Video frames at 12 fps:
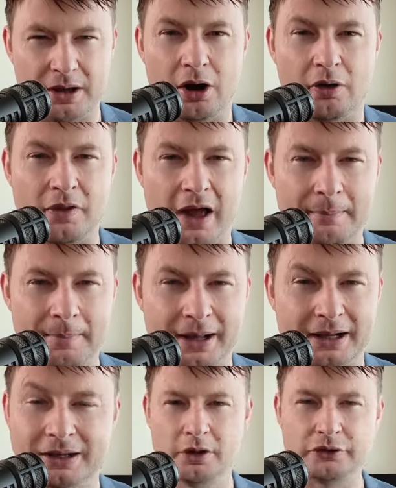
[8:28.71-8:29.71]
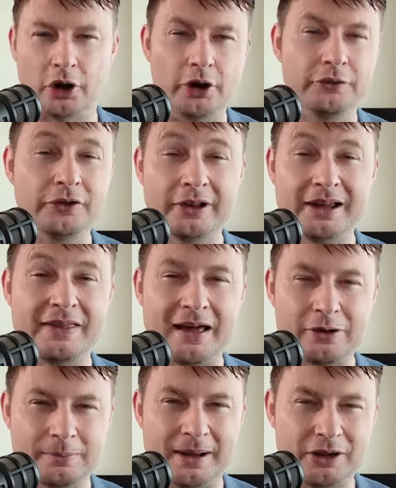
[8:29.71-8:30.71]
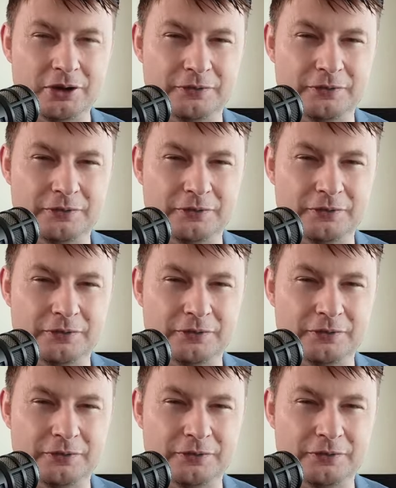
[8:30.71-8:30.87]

of that money. So hopefully that'll make you